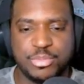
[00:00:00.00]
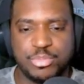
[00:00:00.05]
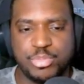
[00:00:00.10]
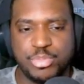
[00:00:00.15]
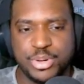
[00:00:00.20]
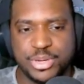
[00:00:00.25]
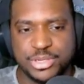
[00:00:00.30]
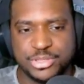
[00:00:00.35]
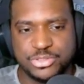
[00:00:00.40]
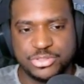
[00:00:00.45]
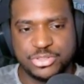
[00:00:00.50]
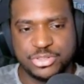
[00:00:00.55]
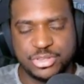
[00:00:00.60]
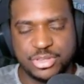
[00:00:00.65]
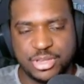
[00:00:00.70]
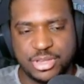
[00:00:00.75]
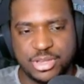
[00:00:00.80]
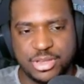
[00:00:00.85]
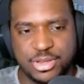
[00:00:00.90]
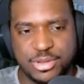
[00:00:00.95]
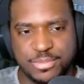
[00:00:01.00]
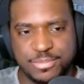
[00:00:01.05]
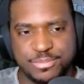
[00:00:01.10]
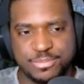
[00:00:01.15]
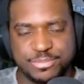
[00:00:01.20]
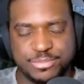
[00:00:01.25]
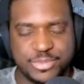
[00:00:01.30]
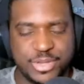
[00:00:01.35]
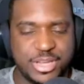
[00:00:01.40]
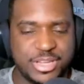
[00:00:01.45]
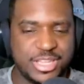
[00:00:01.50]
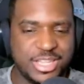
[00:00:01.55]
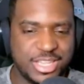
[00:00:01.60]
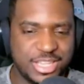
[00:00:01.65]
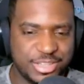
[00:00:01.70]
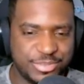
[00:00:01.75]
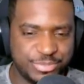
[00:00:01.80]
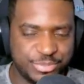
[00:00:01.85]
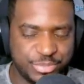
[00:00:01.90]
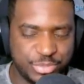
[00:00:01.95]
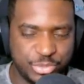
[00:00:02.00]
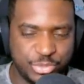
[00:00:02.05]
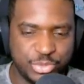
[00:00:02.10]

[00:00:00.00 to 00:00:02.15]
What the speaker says: But again,